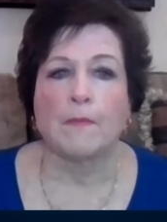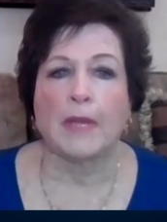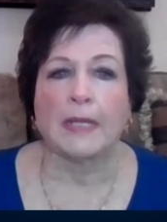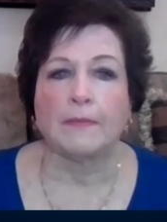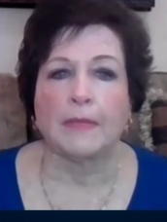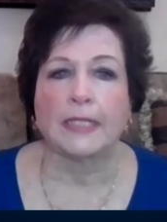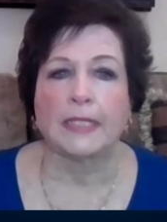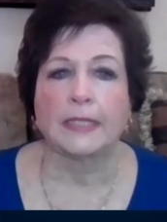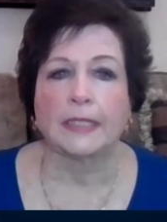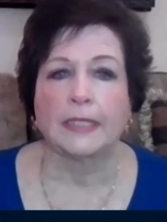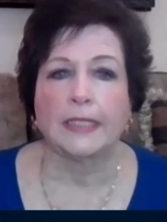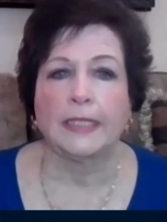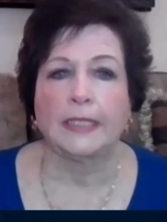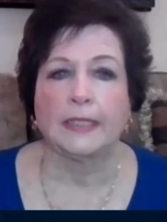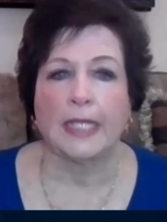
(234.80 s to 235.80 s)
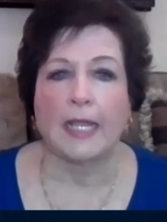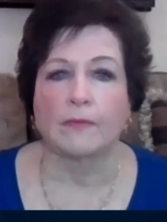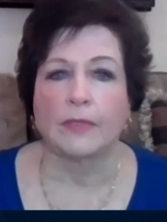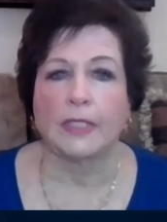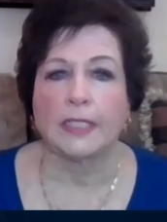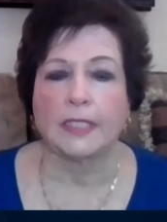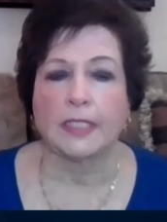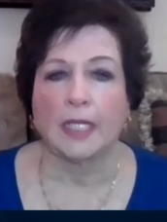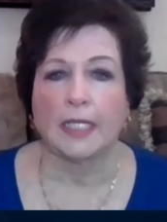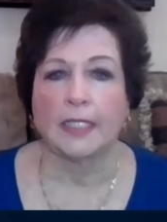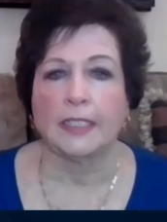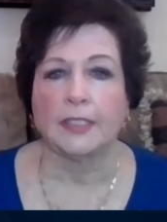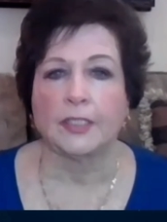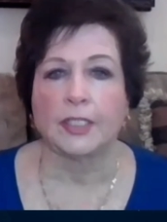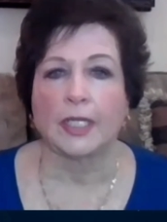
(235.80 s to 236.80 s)
My monthly
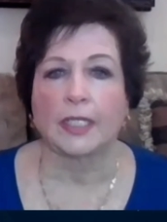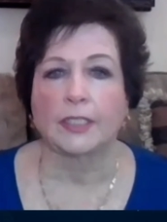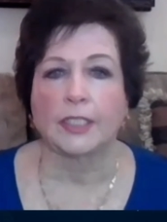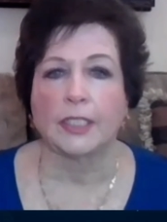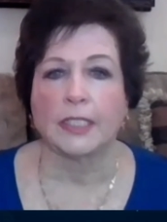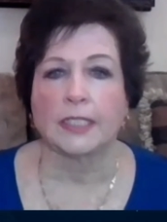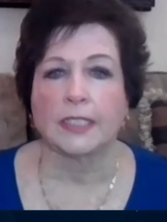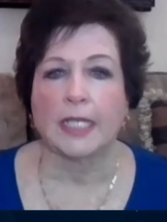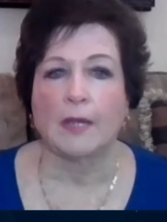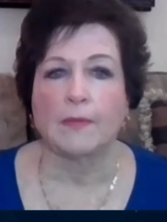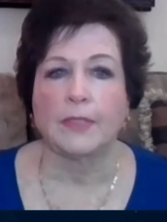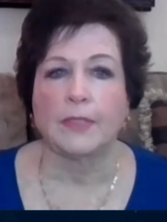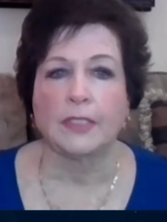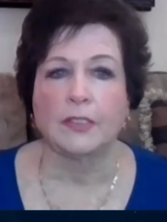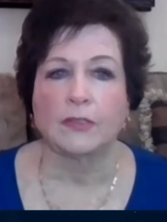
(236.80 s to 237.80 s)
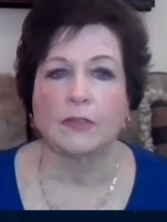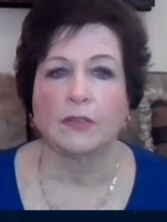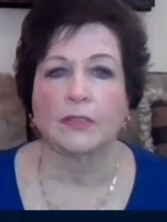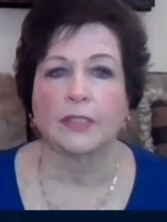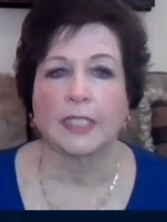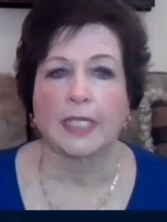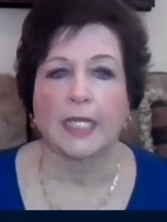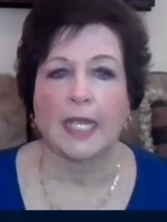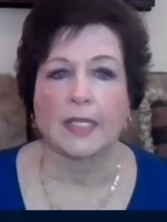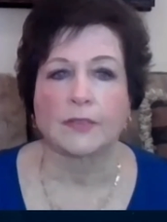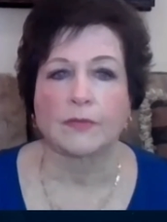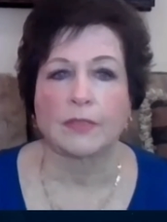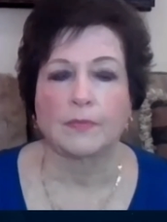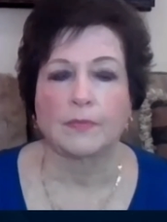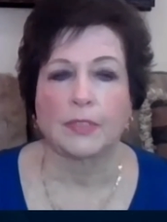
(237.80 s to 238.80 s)
lanreotide injections help control the
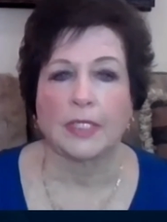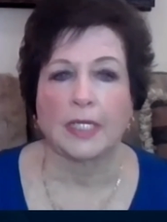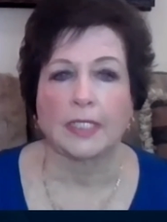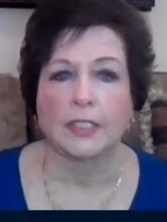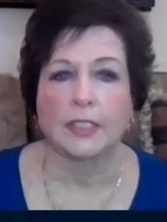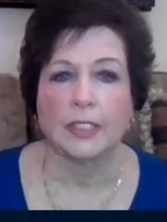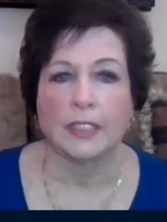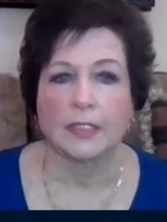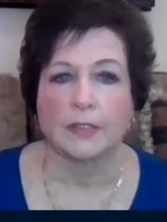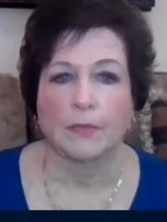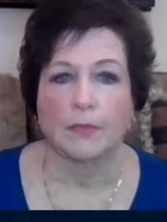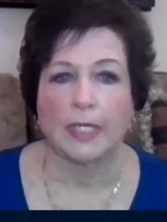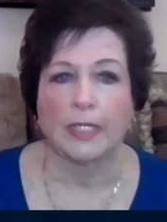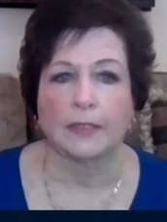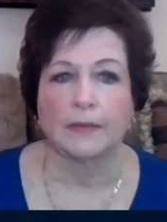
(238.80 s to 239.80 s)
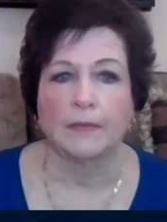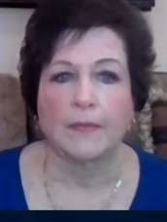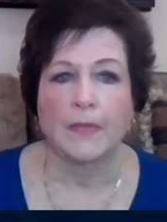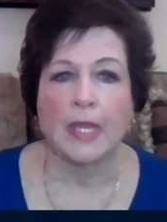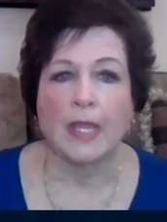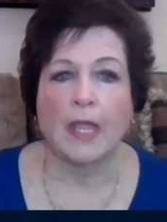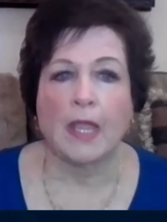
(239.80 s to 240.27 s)
gastrin production as well.